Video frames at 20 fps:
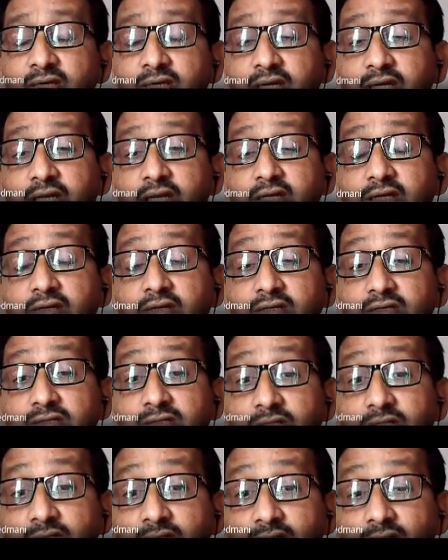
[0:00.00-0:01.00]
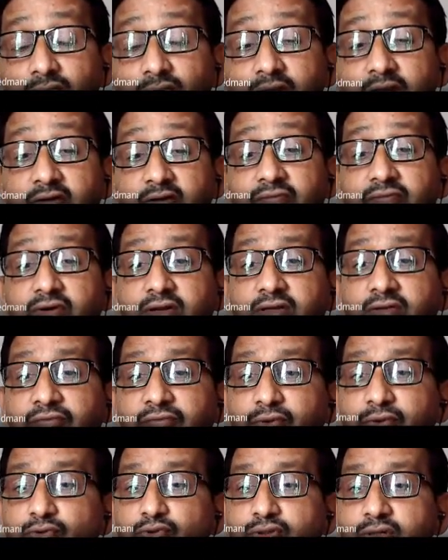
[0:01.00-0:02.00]
It reserve it for the
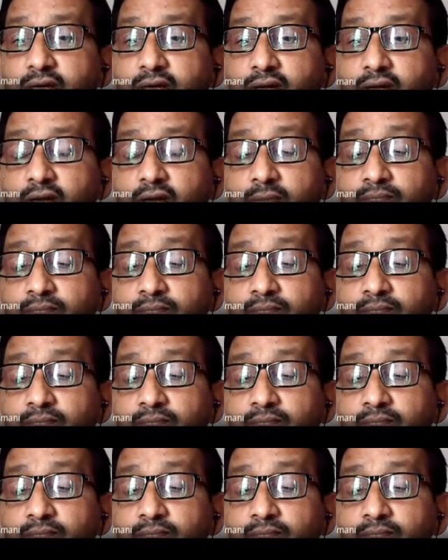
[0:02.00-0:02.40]
future,